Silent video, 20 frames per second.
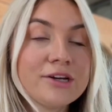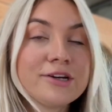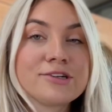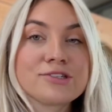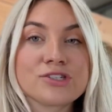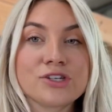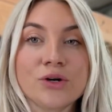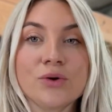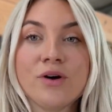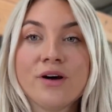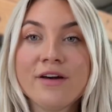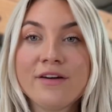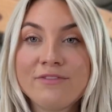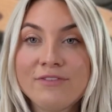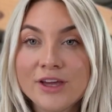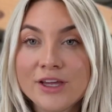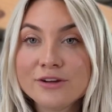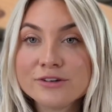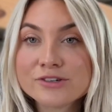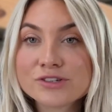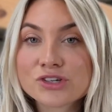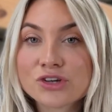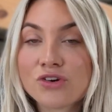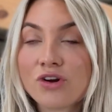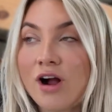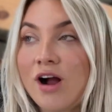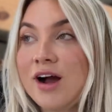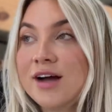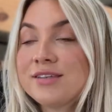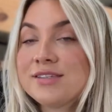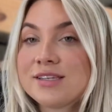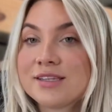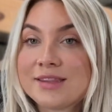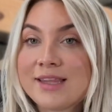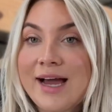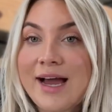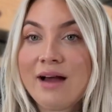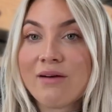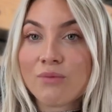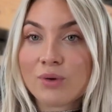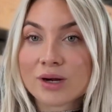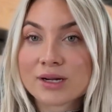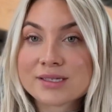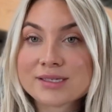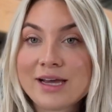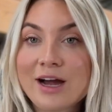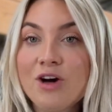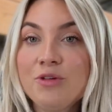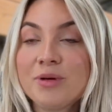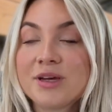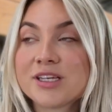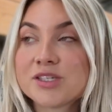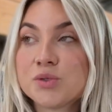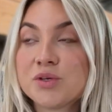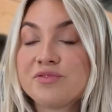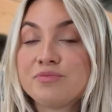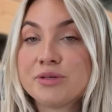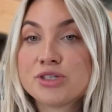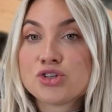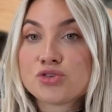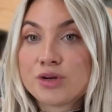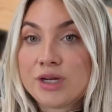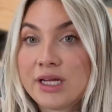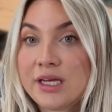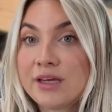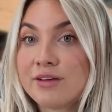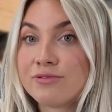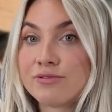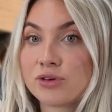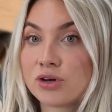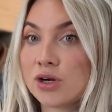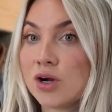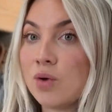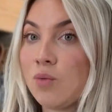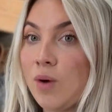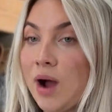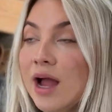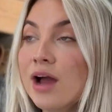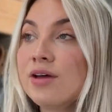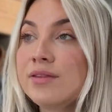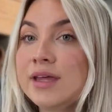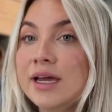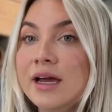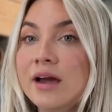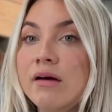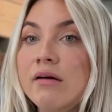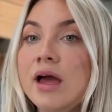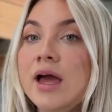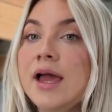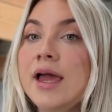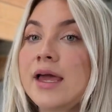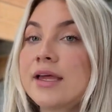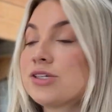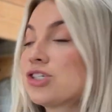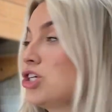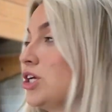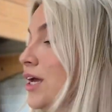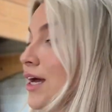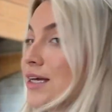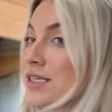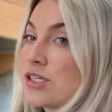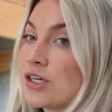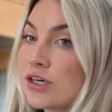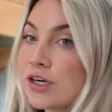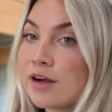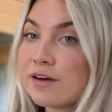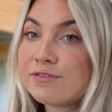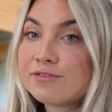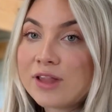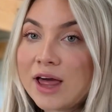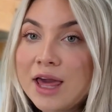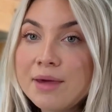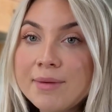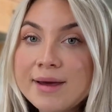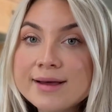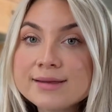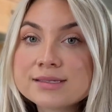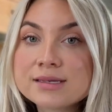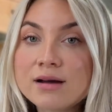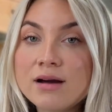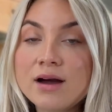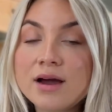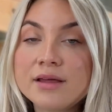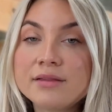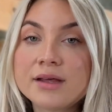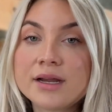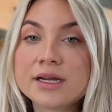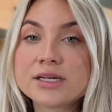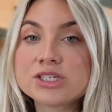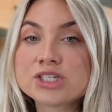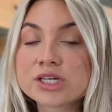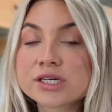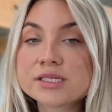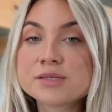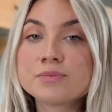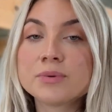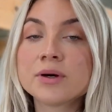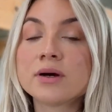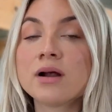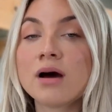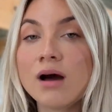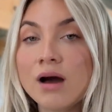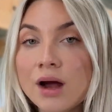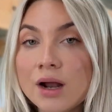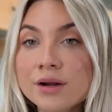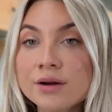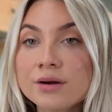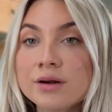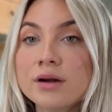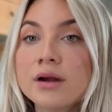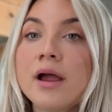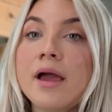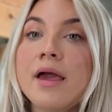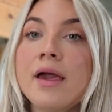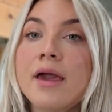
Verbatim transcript: So fingers crossed that that works out, because we've been treating it for a while now. She has her fly mask on that I just put on her